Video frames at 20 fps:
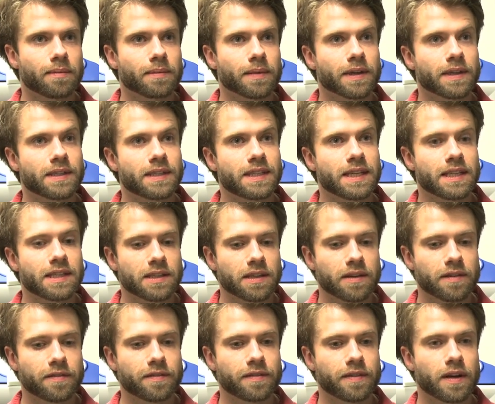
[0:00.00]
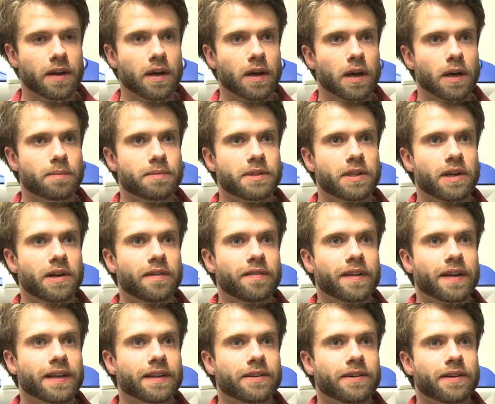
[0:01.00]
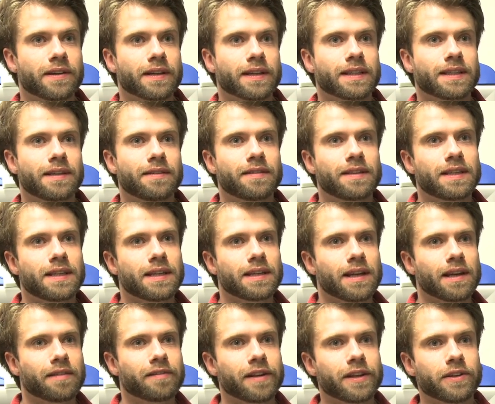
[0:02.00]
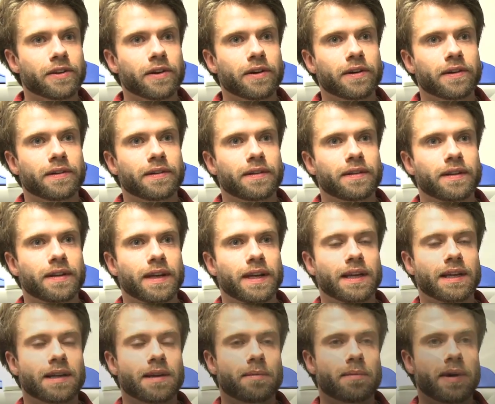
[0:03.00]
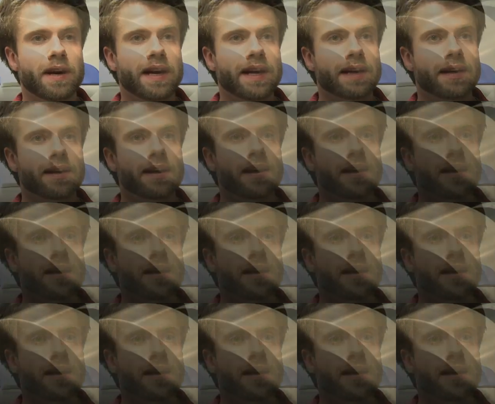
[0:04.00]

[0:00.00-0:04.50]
consists of observing neural activity in every neuron in a brain,